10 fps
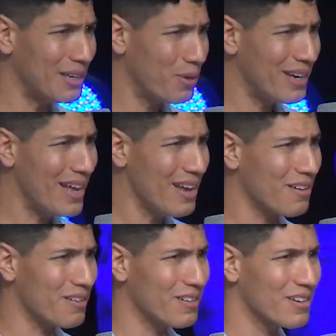Why not?
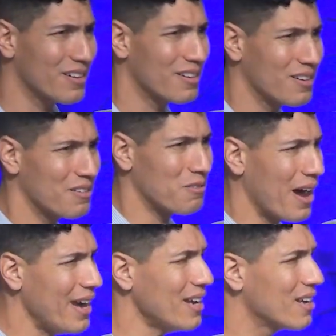
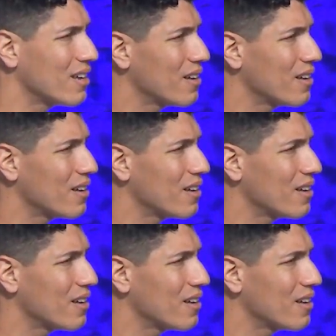Right?